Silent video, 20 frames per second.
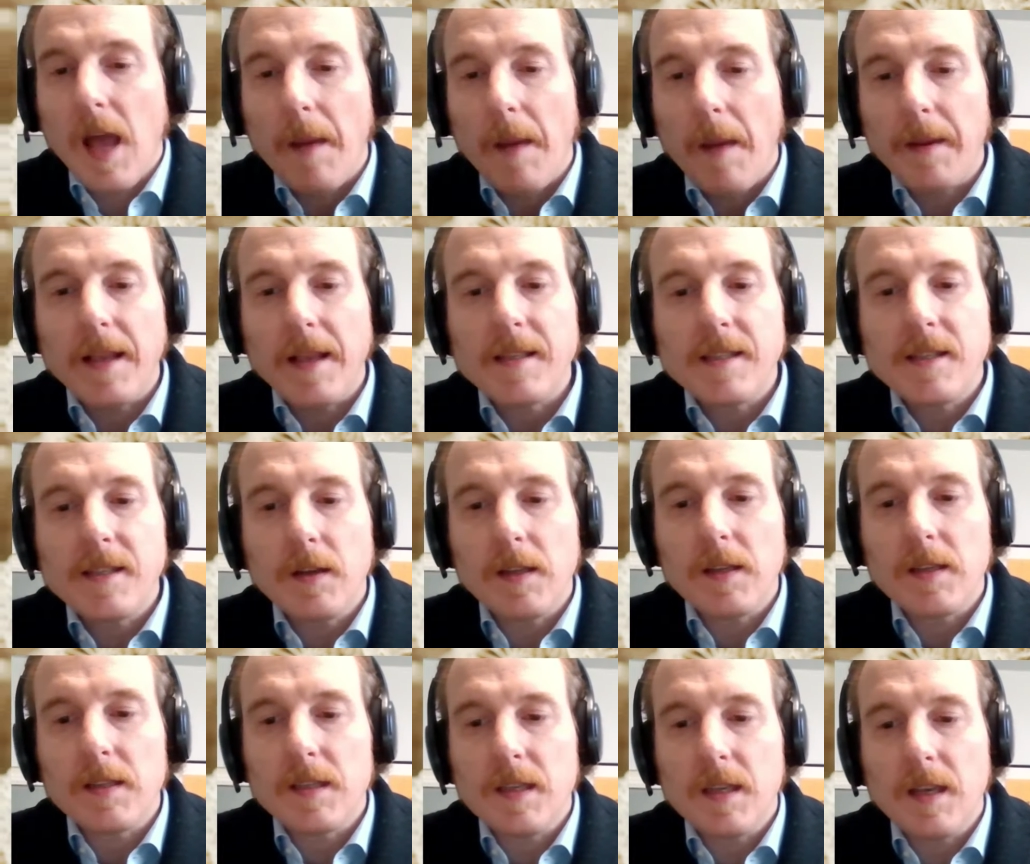I mean, as you
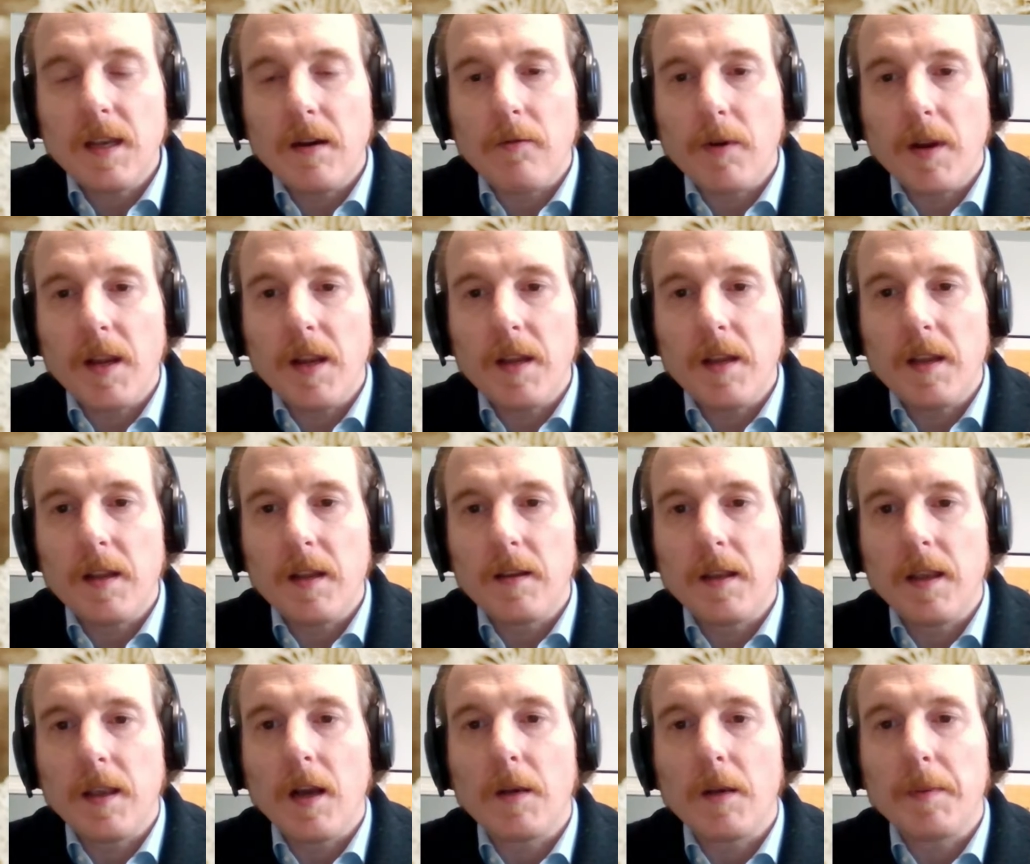can see already,
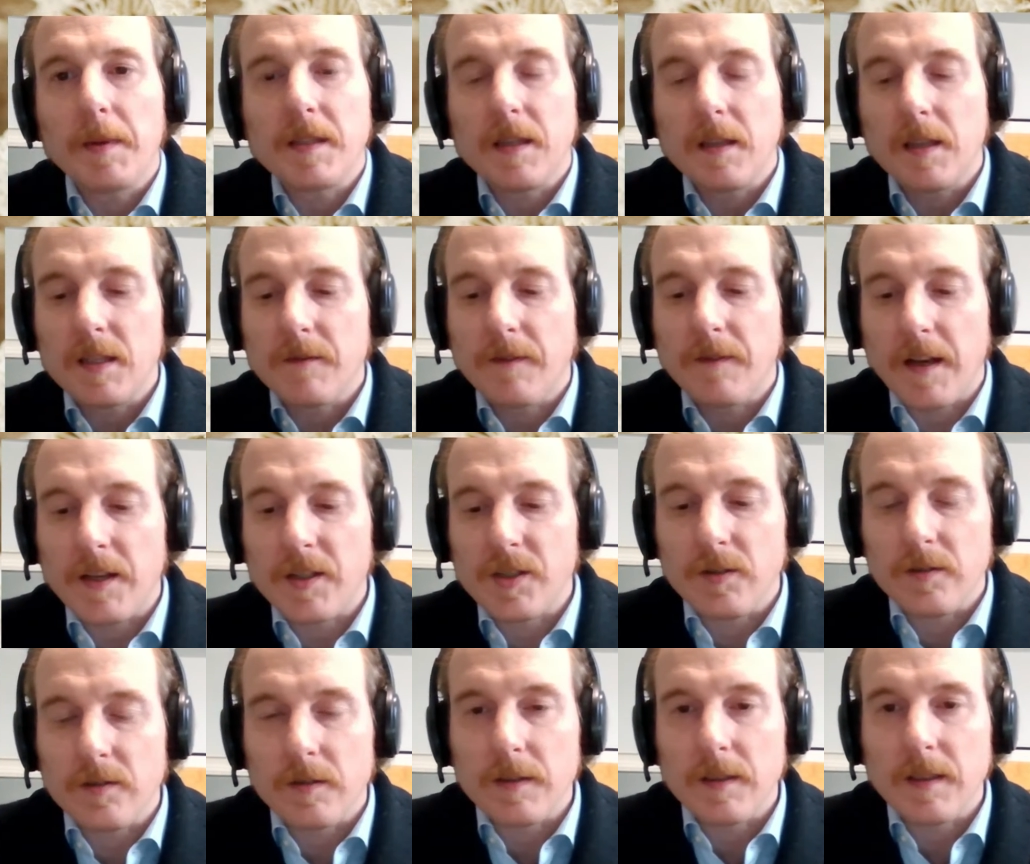the occupant
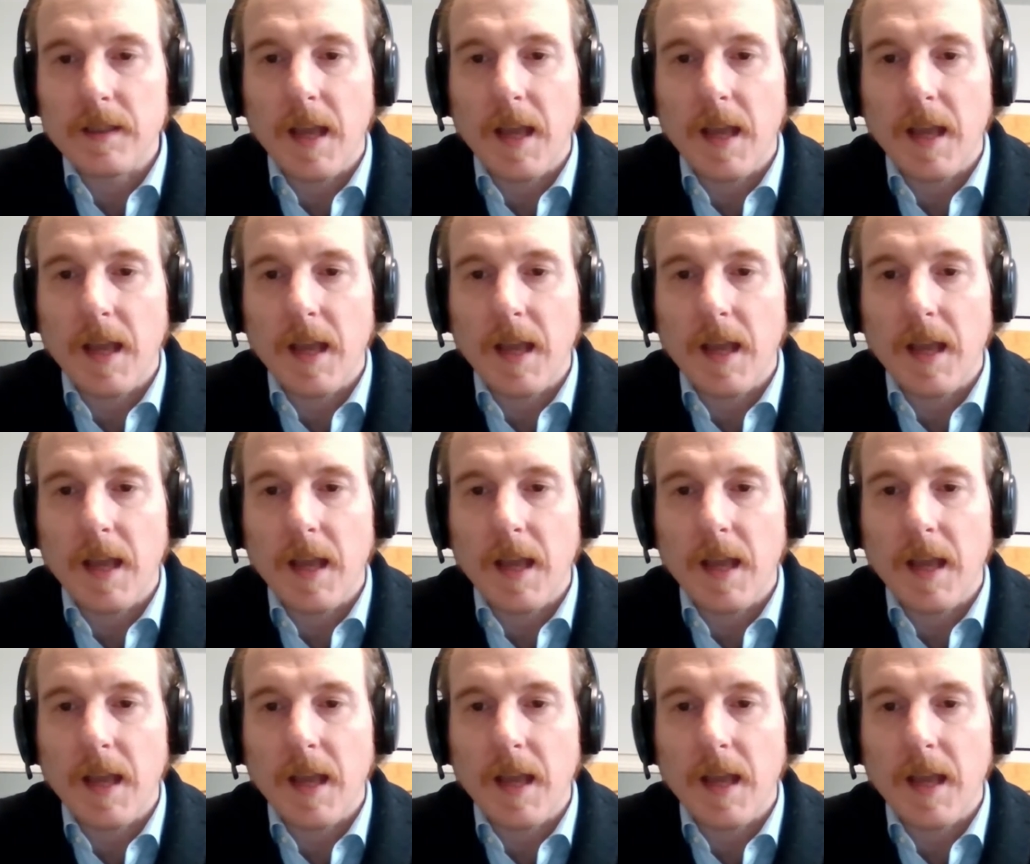satisfaction